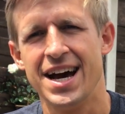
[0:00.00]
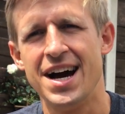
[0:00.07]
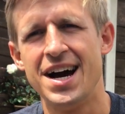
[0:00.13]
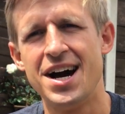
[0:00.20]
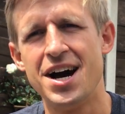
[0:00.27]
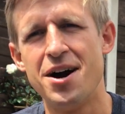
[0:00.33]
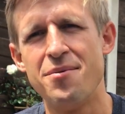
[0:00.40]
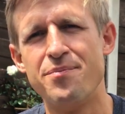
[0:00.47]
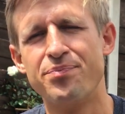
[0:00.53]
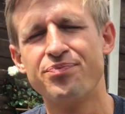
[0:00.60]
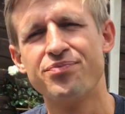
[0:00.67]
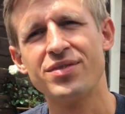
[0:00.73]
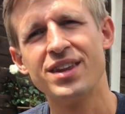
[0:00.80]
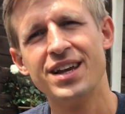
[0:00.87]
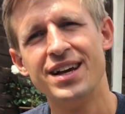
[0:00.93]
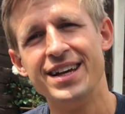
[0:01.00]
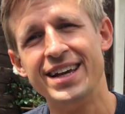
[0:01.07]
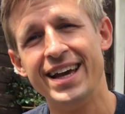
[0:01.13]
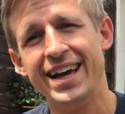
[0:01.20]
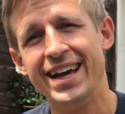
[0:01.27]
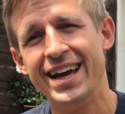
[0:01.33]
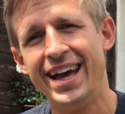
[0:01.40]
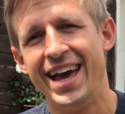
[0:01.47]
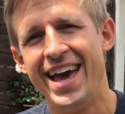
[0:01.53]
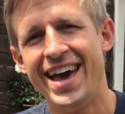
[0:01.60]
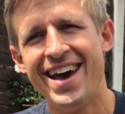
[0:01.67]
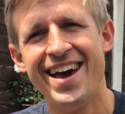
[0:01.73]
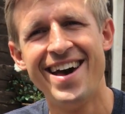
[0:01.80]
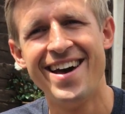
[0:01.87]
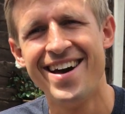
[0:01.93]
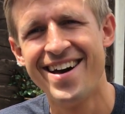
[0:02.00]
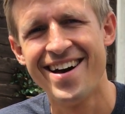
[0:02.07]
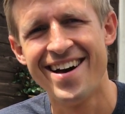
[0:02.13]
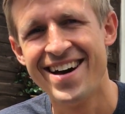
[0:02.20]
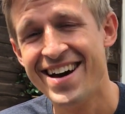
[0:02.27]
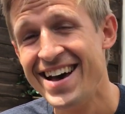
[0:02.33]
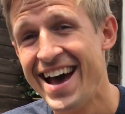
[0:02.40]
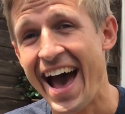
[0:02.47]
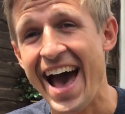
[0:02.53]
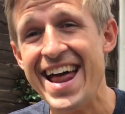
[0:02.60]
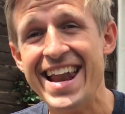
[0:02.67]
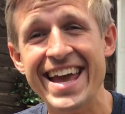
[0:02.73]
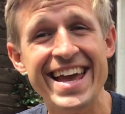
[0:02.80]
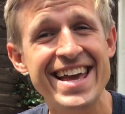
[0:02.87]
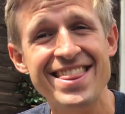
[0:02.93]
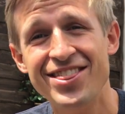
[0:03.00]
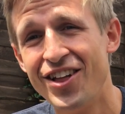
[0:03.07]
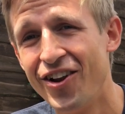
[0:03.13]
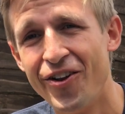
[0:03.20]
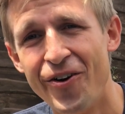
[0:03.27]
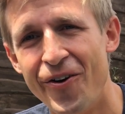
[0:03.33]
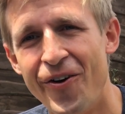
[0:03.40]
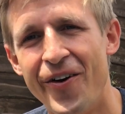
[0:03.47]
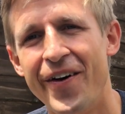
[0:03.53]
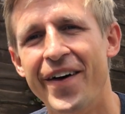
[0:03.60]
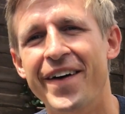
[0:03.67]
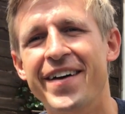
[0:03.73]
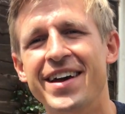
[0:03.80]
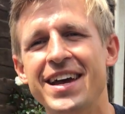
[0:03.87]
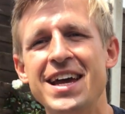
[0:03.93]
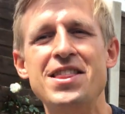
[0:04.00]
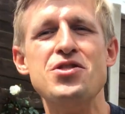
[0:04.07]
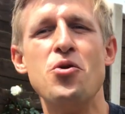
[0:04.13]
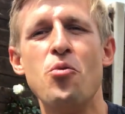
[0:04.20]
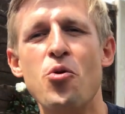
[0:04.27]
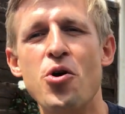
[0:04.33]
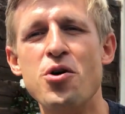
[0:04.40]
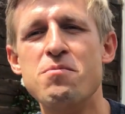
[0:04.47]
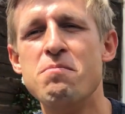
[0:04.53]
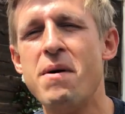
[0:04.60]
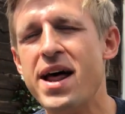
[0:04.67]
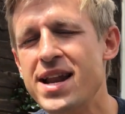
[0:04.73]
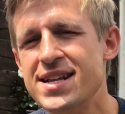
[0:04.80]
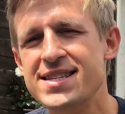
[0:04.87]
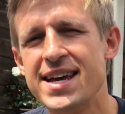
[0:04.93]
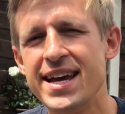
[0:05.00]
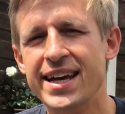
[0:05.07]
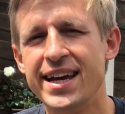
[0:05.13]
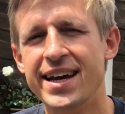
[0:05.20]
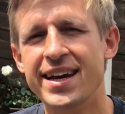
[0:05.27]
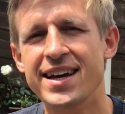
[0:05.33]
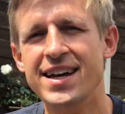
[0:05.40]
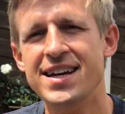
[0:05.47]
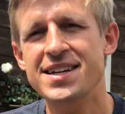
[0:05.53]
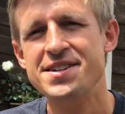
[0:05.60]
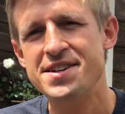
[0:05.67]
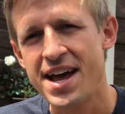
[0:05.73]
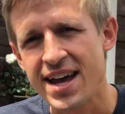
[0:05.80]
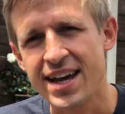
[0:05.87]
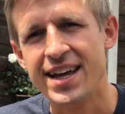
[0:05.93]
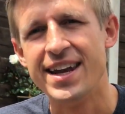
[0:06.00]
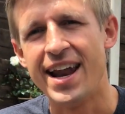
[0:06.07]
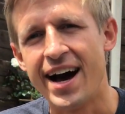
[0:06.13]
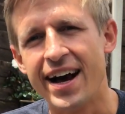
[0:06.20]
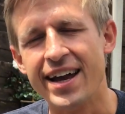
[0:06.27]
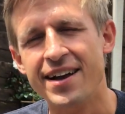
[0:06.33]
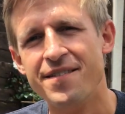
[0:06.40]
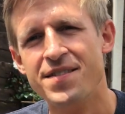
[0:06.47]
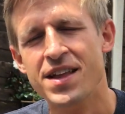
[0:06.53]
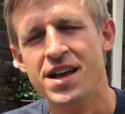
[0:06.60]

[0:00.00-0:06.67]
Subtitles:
and in the law, in the word, meditate it day and night.